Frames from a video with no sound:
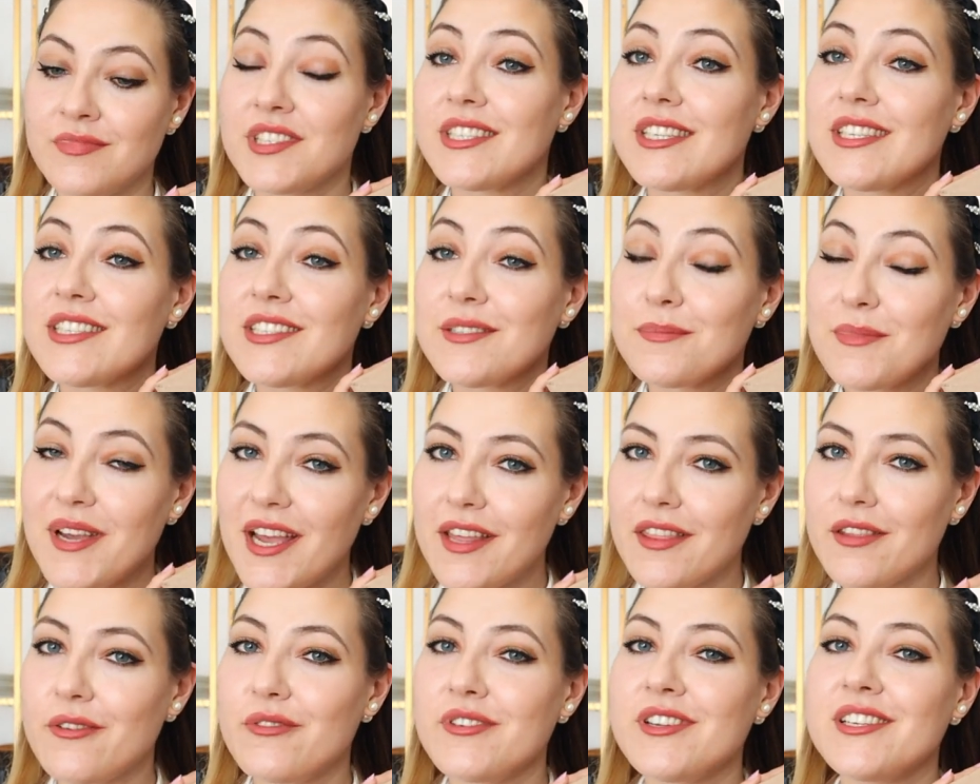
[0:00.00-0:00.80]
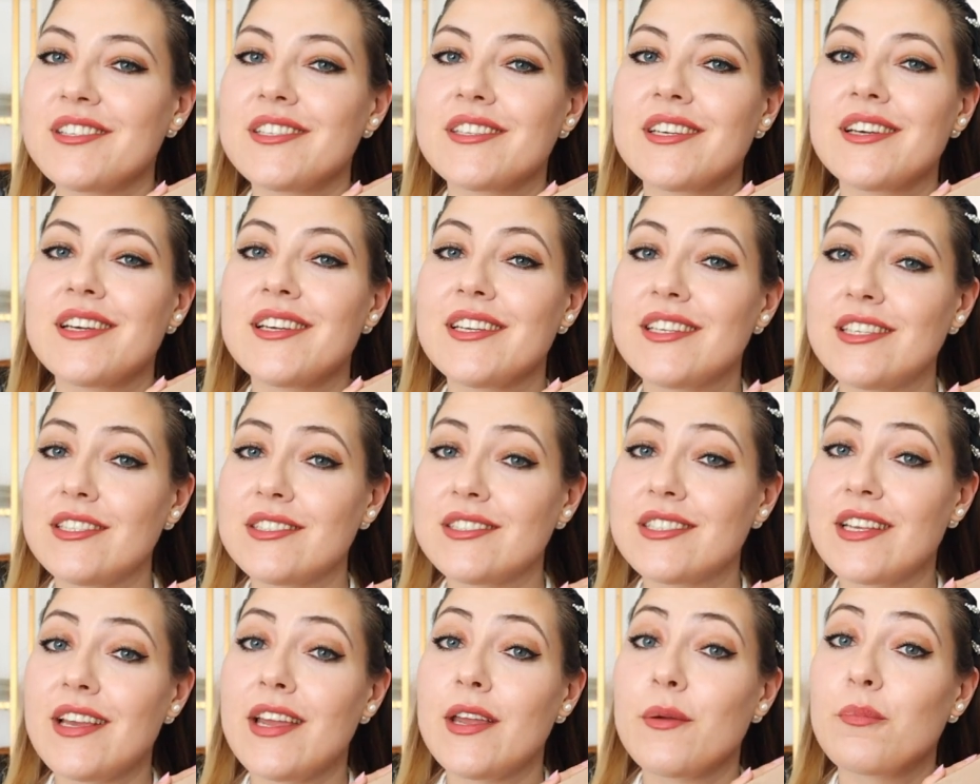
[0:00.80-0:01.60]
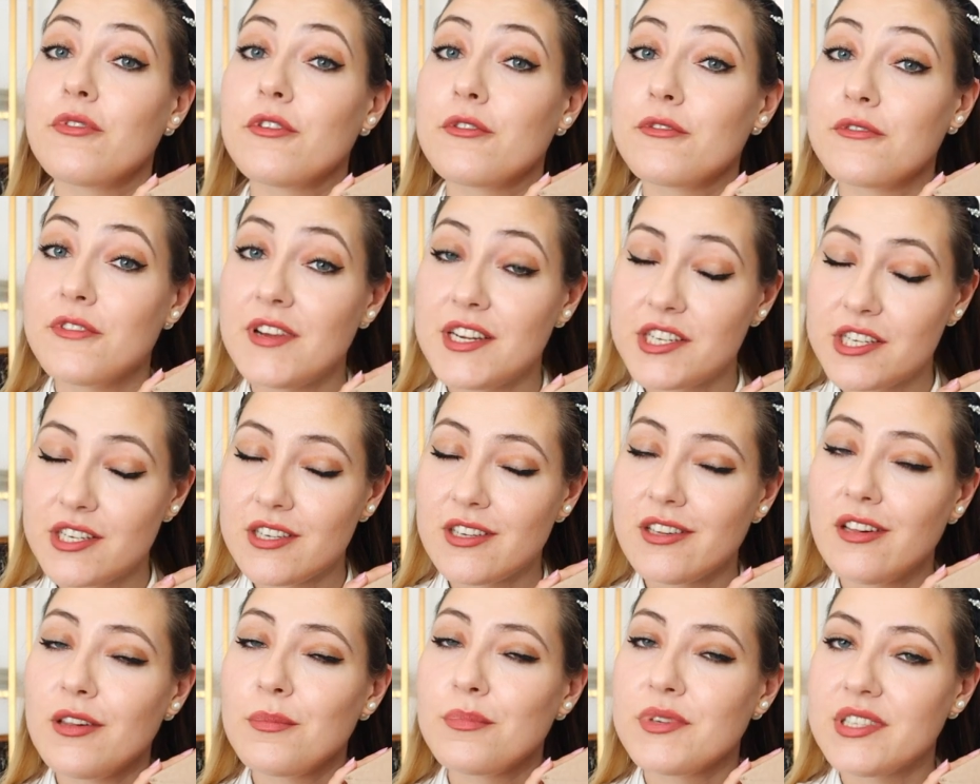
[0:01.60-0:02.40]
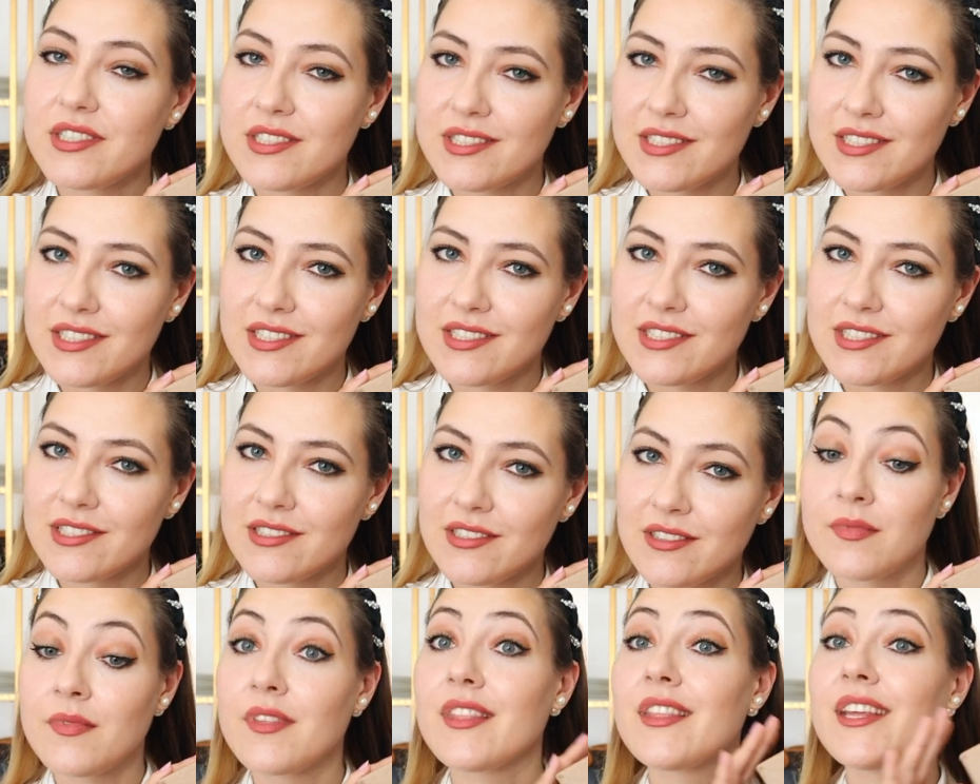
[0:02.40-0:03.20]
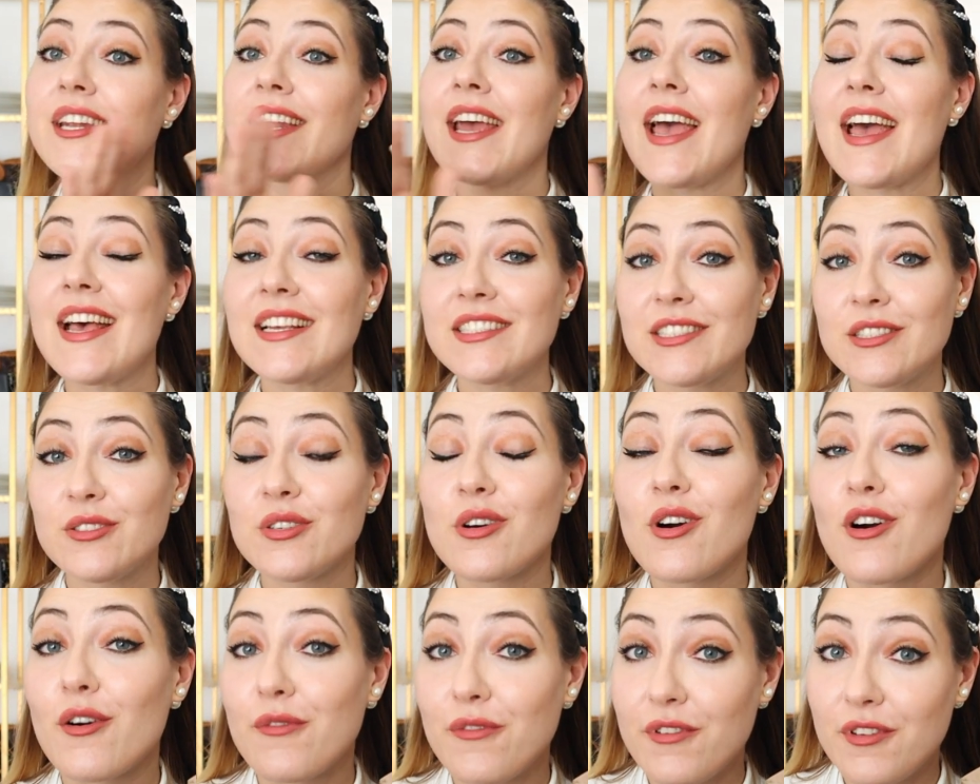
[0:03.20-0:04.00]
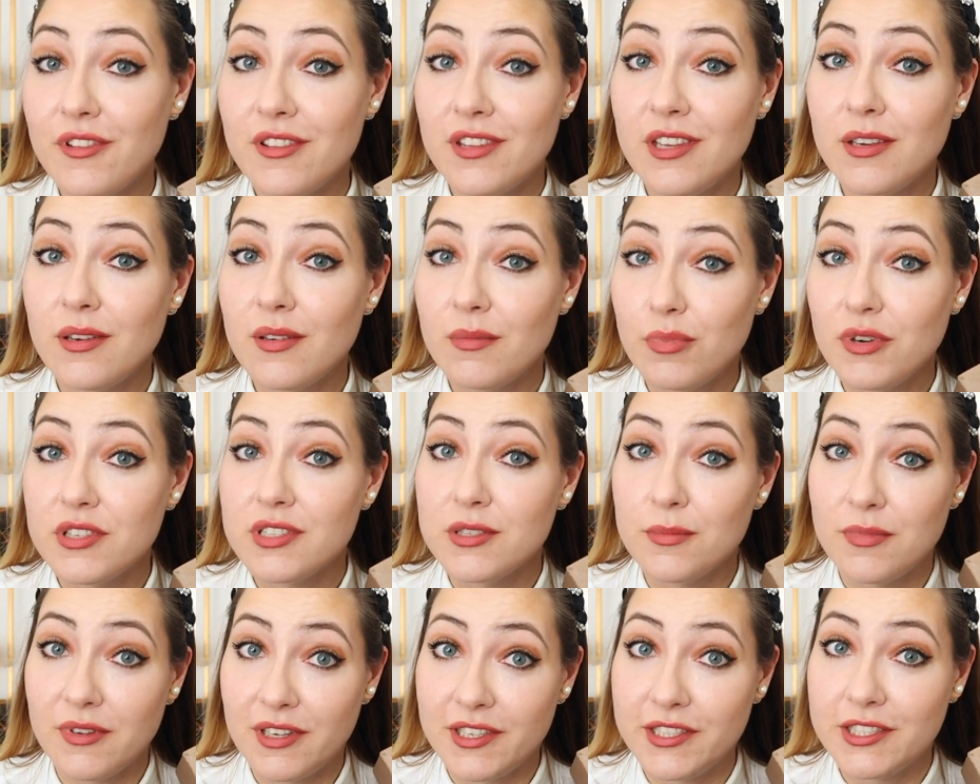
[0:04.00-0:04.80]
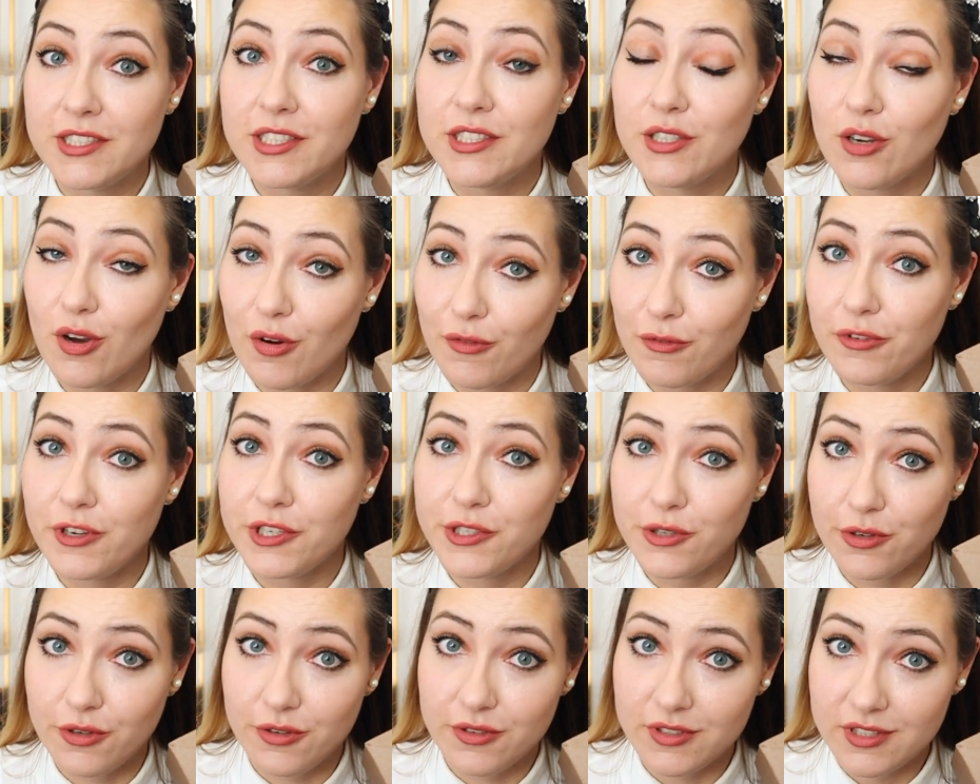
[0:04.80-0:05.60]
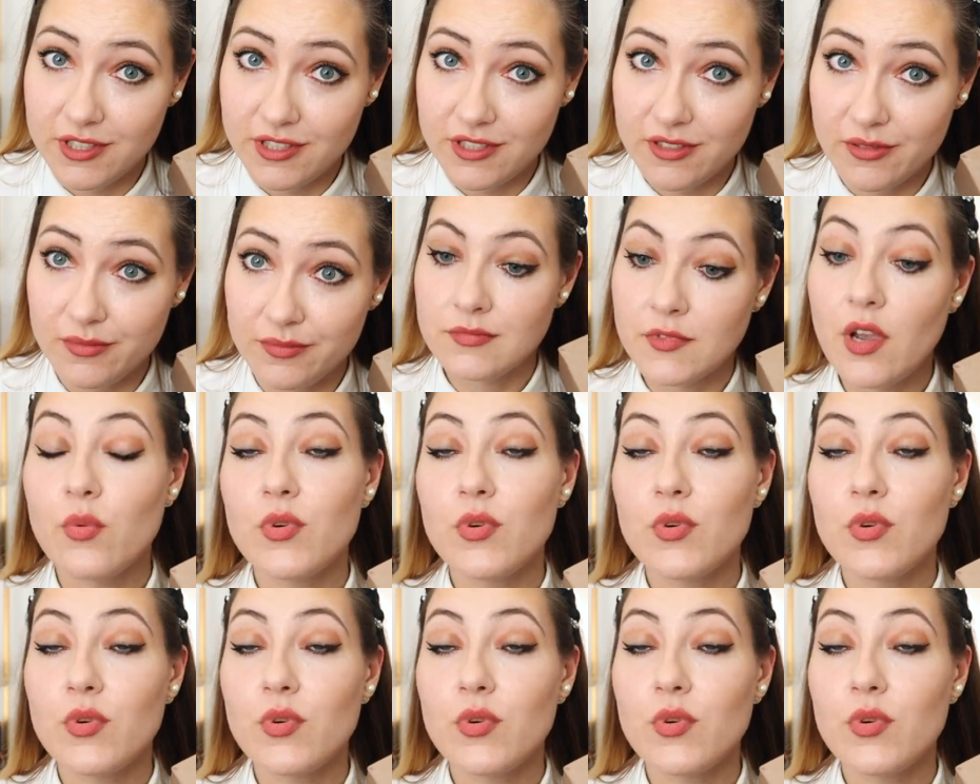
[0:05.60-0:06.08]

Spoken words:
Since My Theresa is a professional business that has to offer the possibility of returns,